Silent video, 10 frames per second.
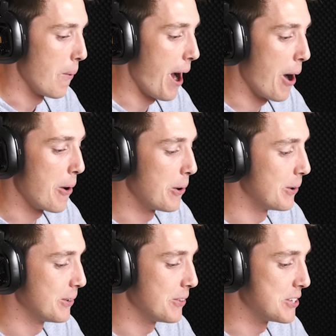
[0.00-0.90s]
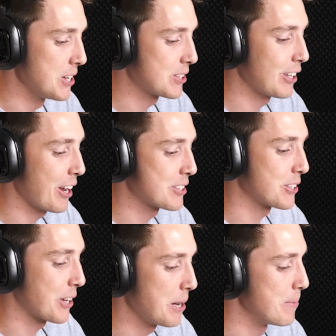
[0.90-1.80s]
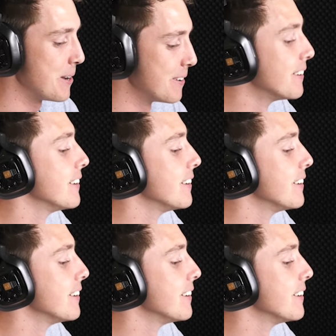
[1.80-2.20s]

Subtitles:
Wow, the dislikes are coming.